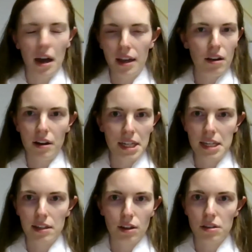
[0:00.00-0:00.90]
I can't
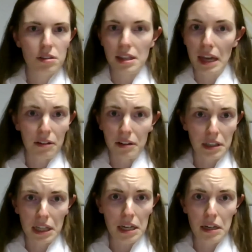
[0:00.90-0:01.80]
eat those, they're
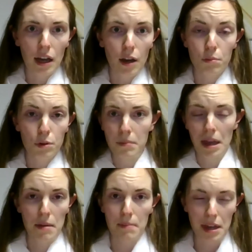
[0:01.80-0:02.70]
unclean, and will
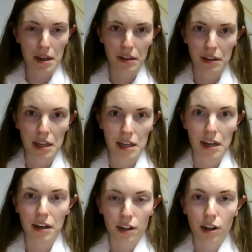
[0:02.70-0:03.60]
make me unclean
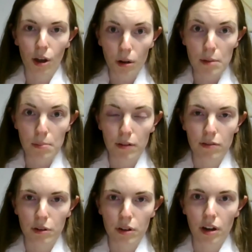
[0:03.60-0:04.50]
and unholy
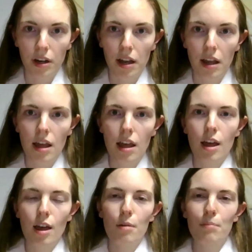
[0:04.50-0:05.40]
before God.
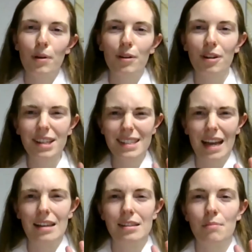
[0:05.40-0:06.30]
But God
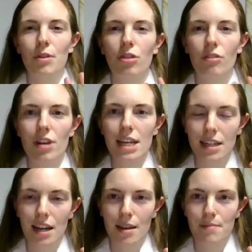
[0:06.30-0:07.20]
tells him three
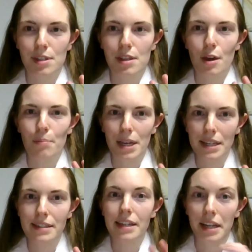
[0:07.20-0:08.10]
times that
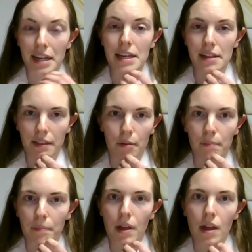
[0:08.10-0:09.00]
Peter can eat them.